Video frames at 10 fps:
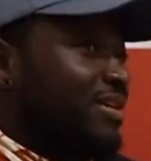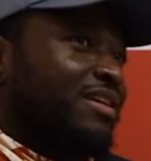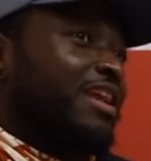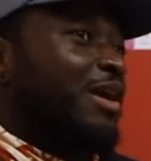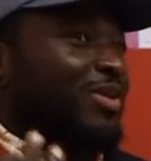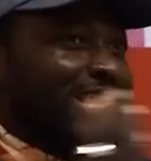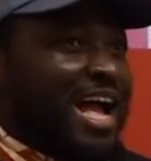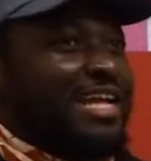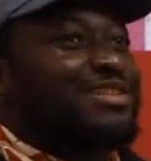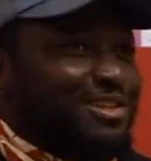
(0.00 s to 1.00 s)
can I really
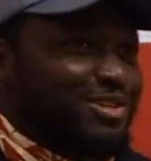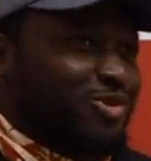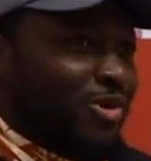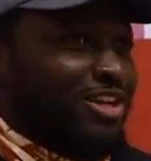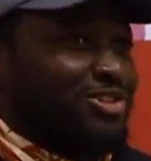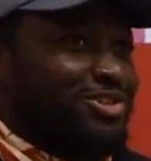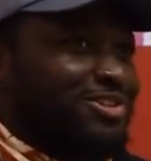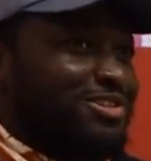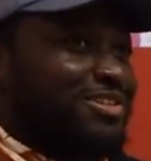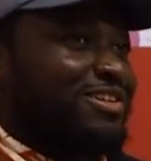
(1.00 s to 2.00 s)
answer this question?
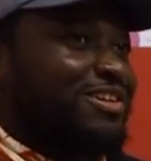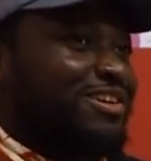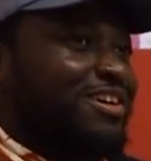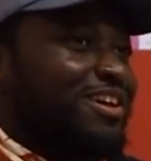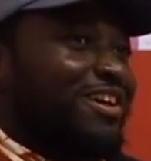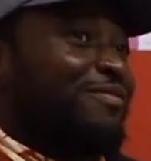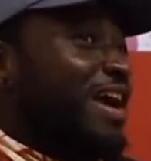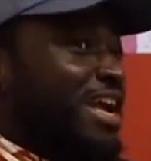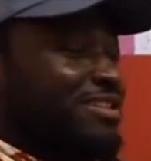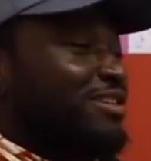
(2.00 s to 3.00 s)
Because if
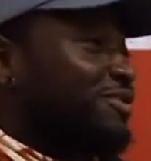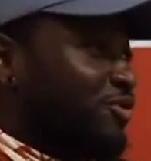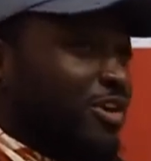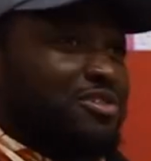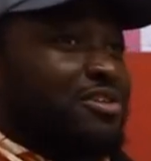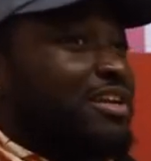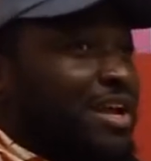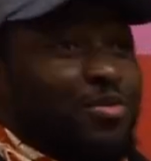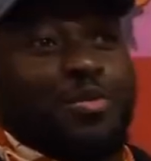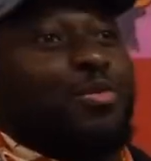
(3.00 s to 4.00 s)
I answer this question, then
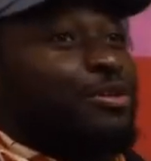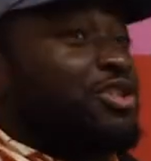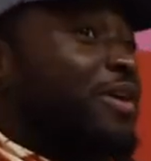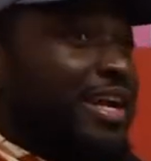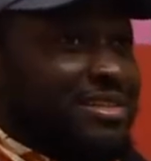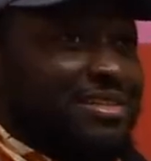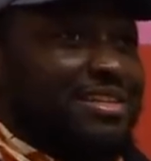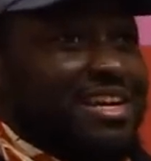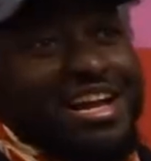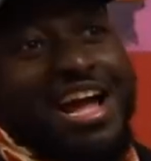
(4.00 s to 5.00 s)
I'm going to be portrayed
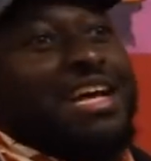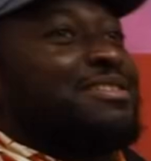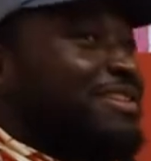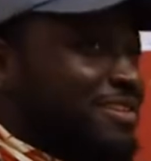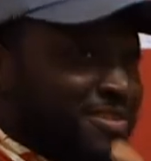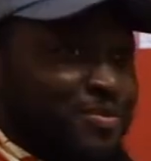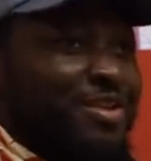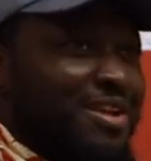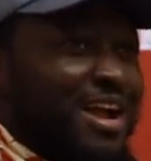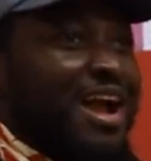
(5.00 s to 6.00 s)
as this
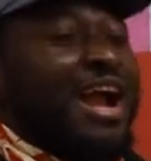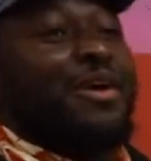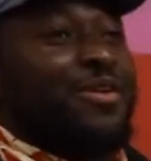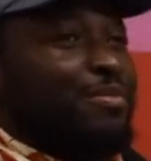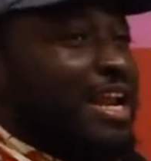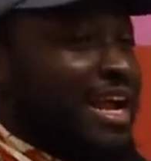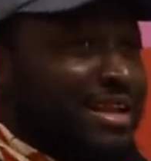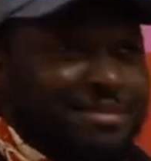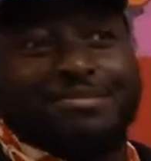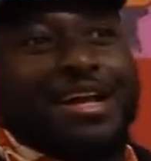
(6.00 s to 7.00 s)
angry
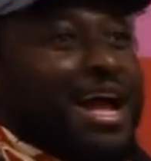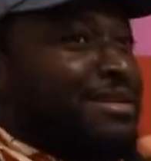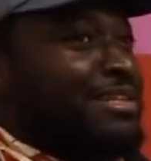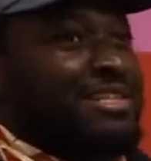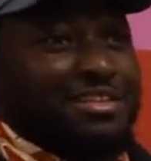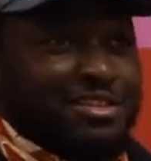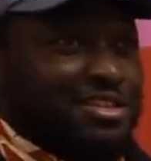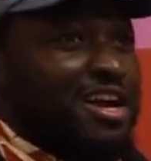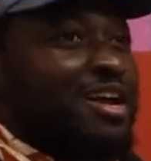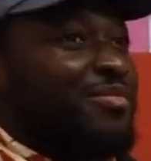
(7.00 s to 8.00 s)
black artist at this
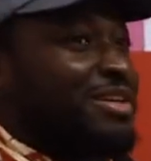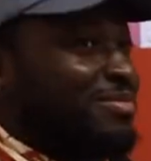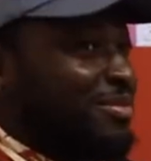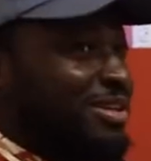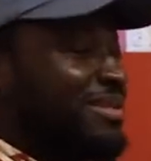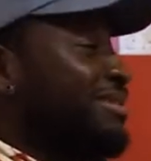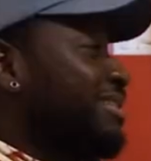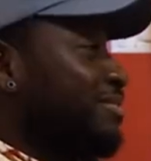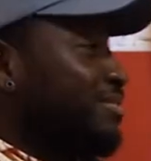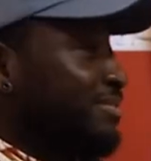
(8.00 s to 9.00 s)
time, and maybe he
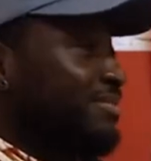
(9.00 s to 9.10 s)
didn't